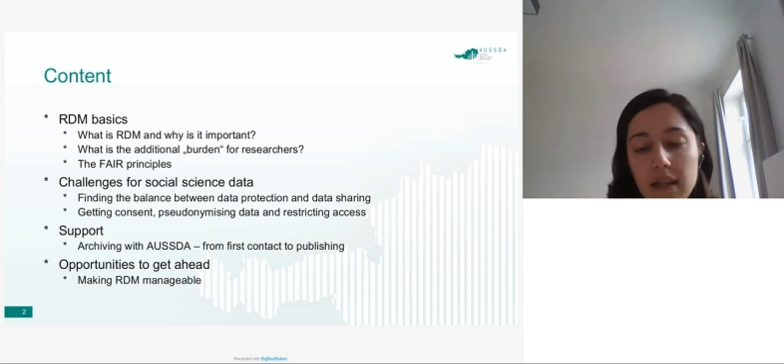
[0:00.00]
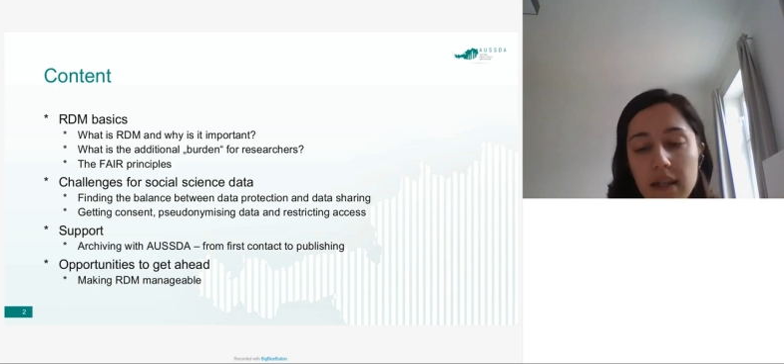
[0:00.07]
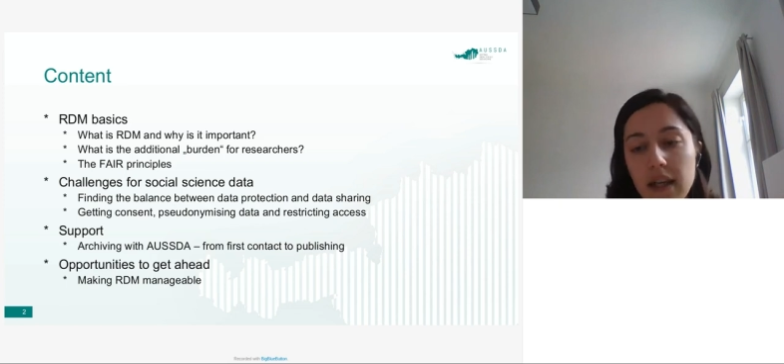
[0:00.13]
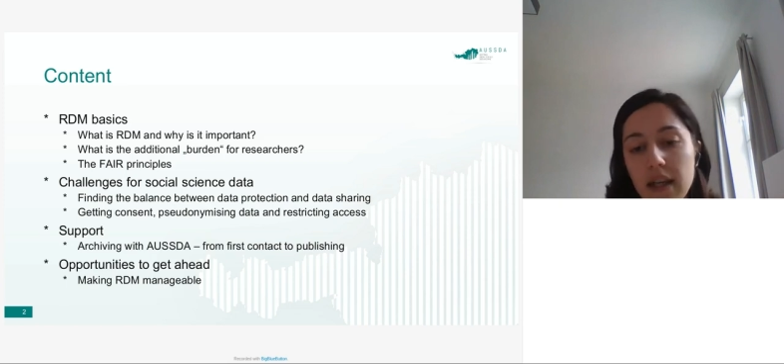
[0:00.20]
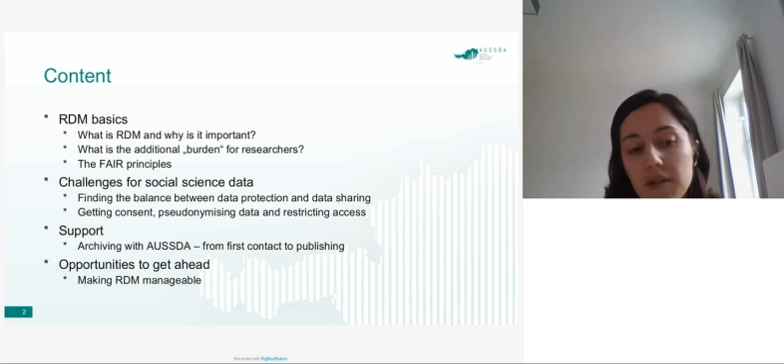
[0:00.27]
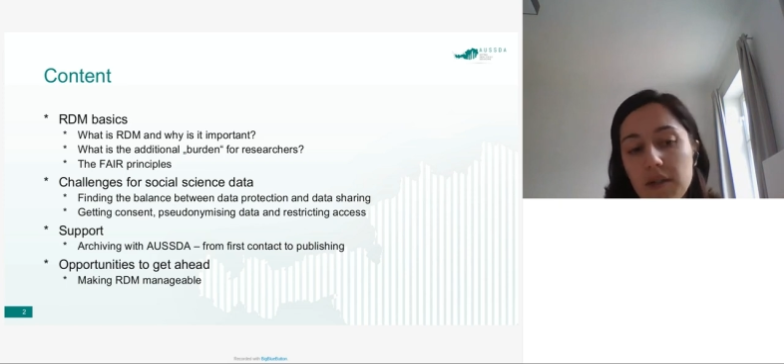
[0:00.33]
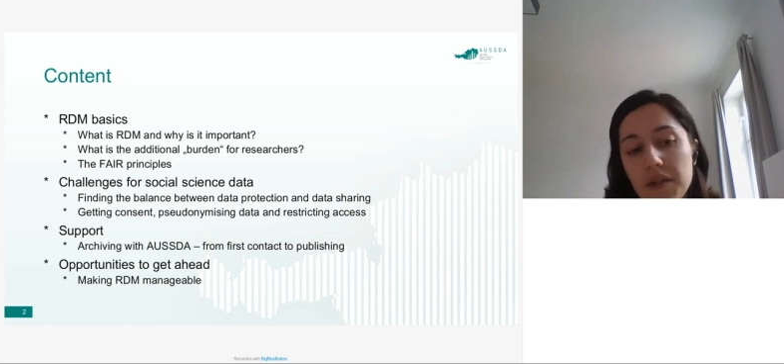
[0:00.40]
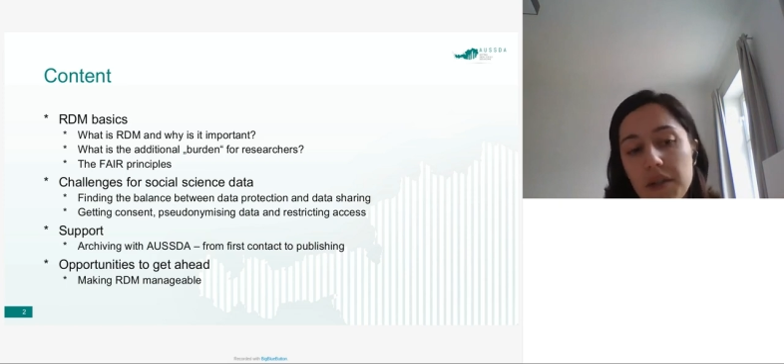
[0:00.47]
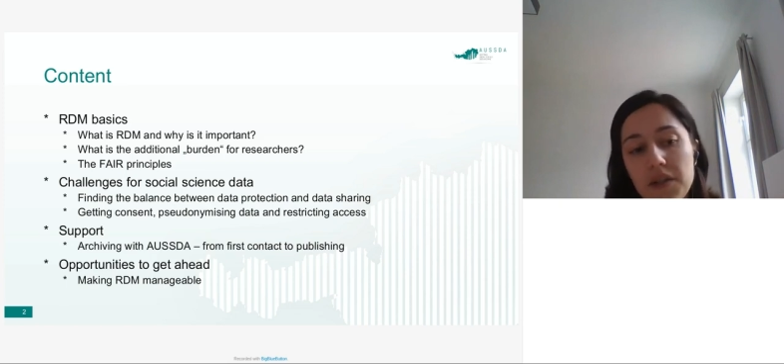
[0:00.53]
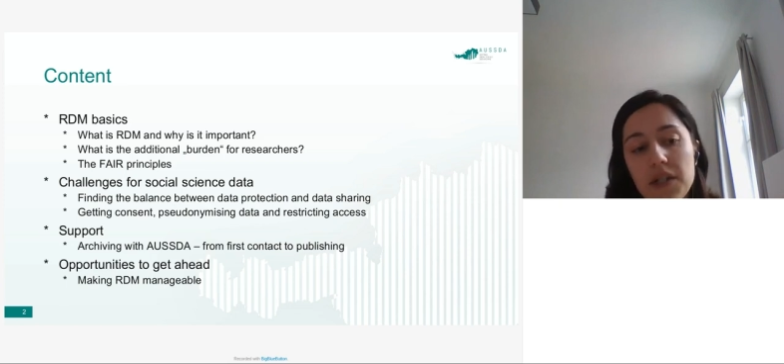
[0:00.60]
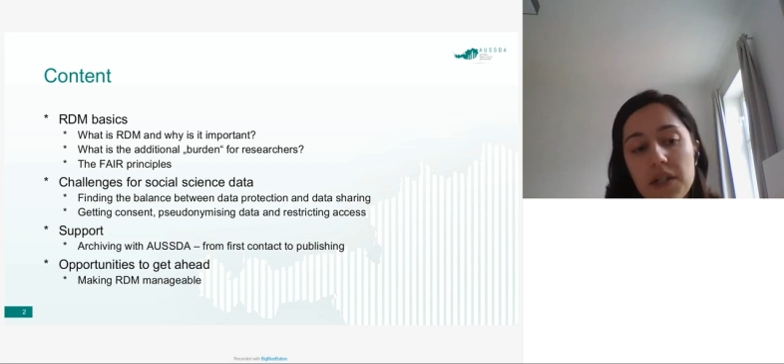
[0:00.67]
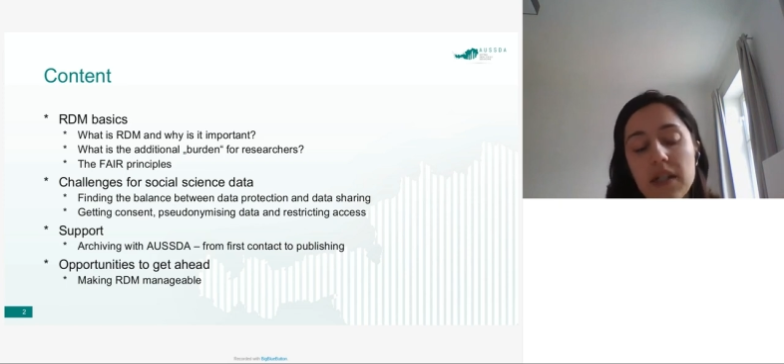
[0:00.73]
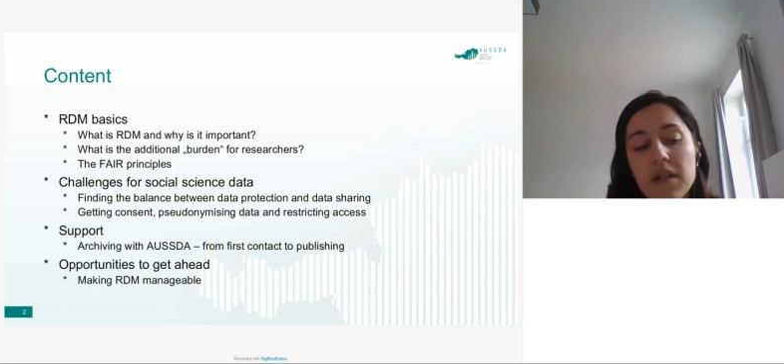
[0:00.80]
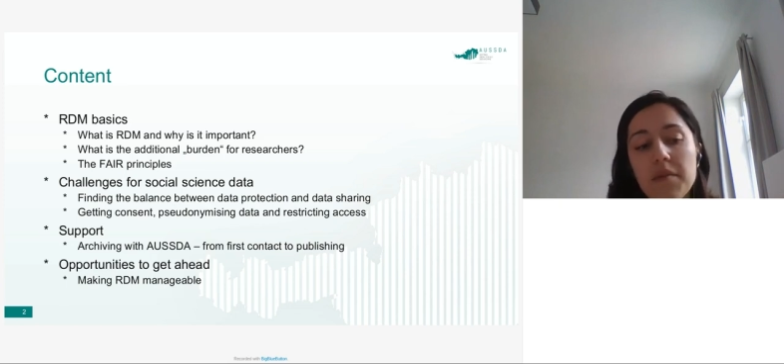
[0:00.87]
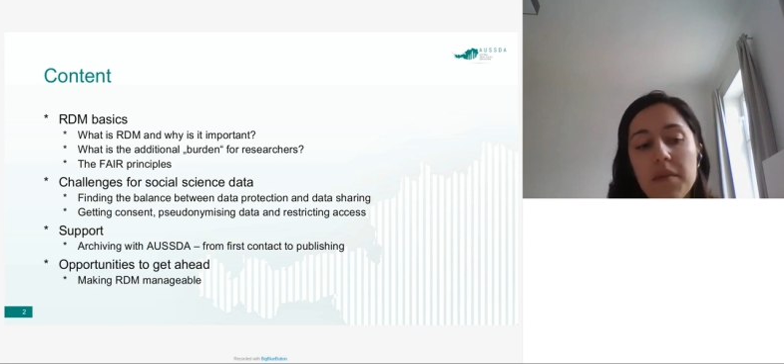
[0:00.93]
and research
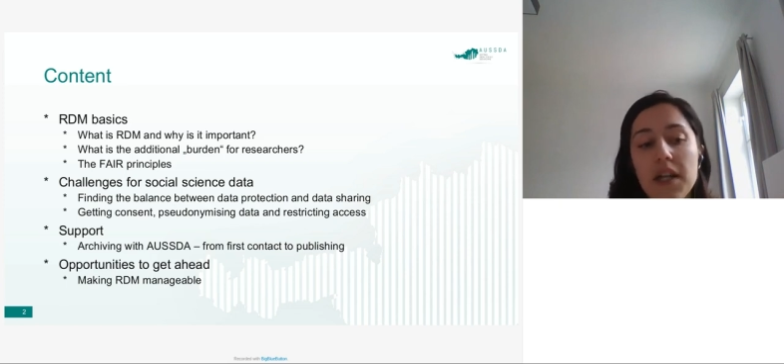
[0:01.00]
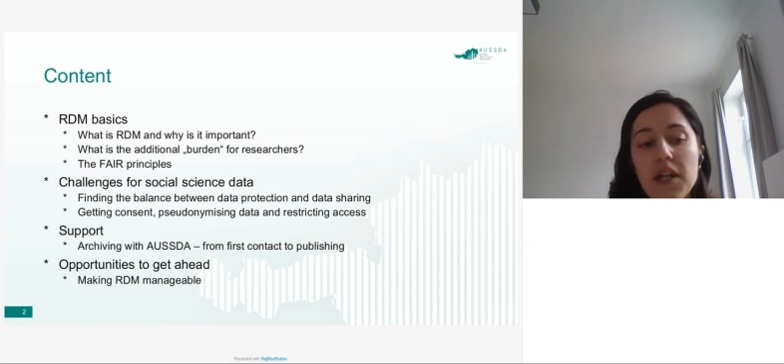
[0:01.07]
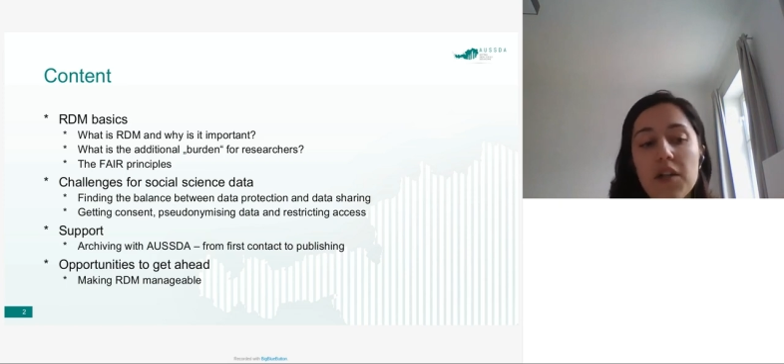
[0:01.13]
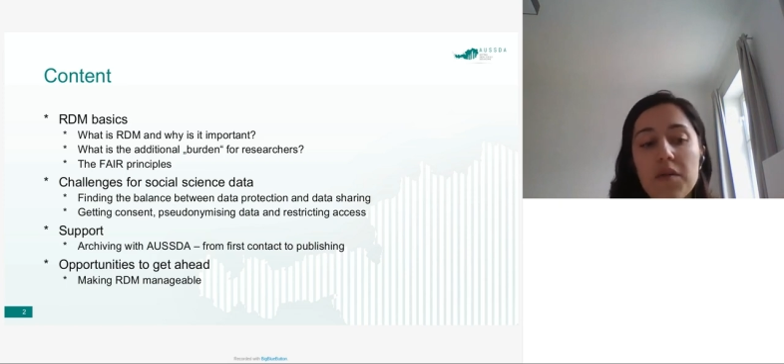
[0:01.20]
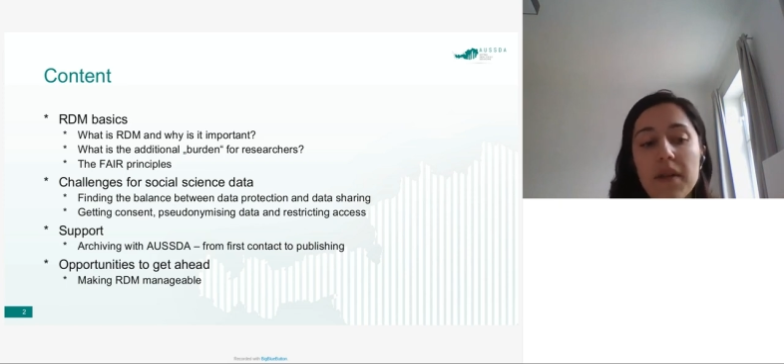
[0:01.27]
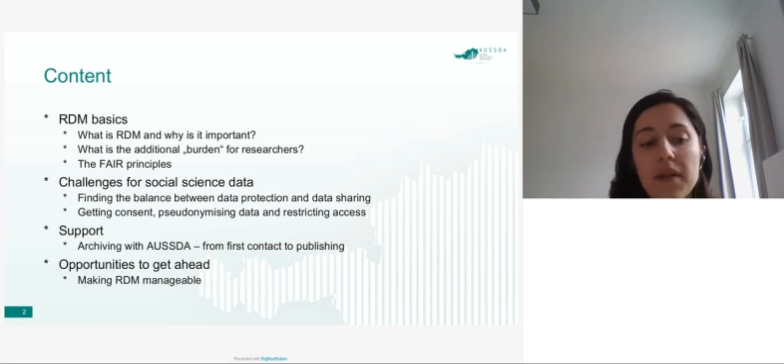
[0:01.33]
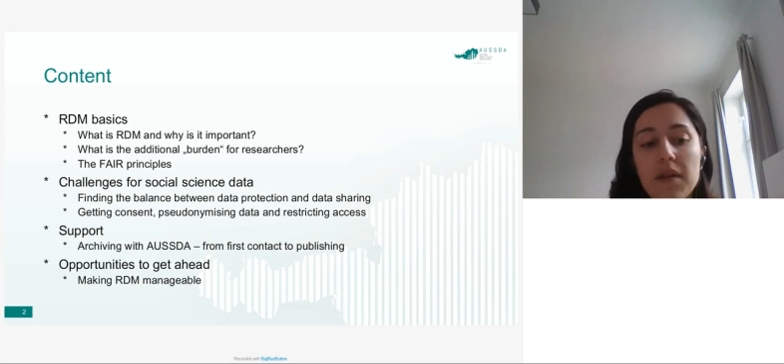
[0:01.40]
data management,